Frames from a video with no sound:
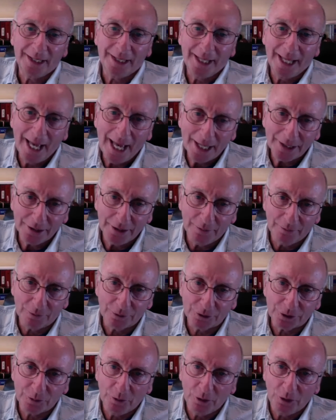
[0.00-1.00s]
catnip for
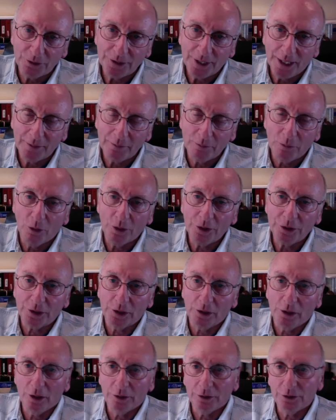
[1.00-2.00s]
small-town boys
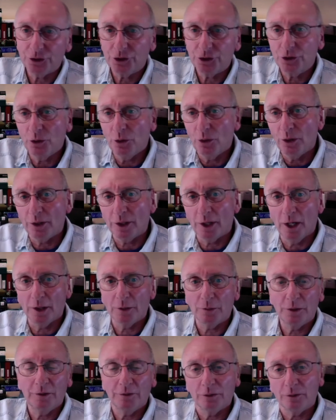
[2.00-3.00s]
along the shore,
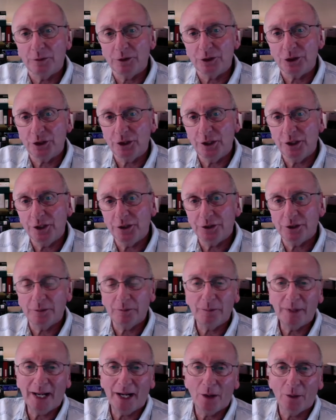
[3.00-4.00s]
hungry for machines and
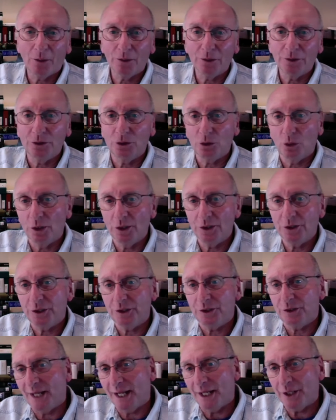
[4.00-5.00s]
power and noise
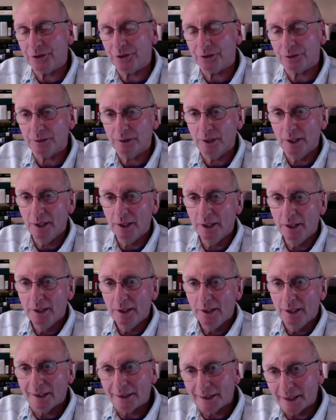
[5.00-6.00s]
and danger
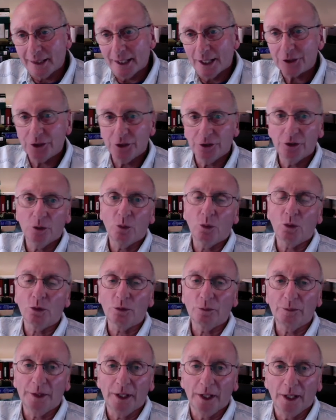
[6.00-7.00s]
and connection to the
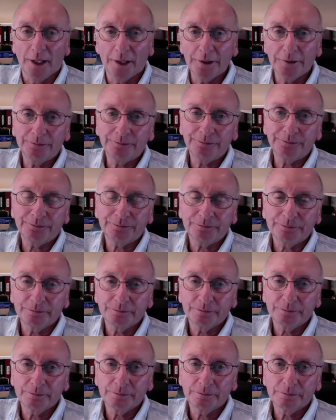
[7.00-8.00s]
world beyond.
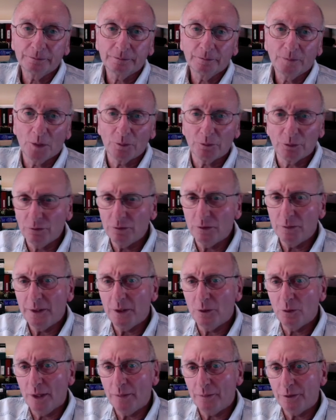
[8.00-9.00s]
It proved to be
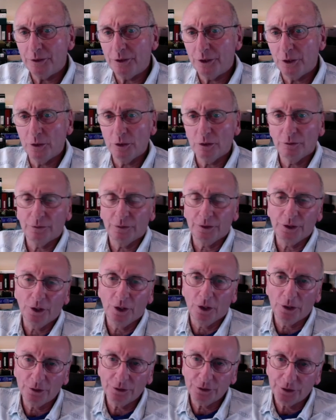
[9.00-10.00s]
great material for
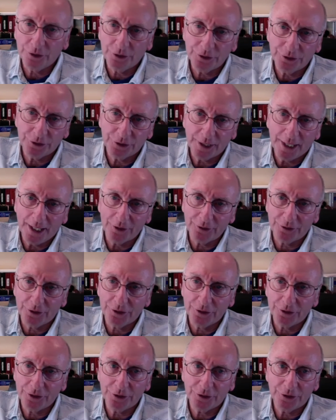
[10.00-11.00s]
yarns and nostalgia
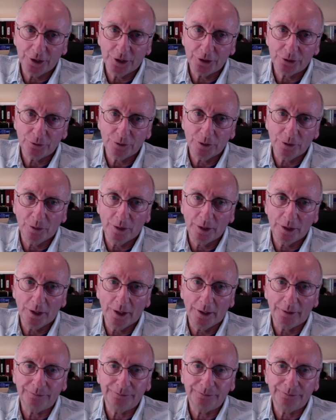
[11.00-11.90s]
as the century went on.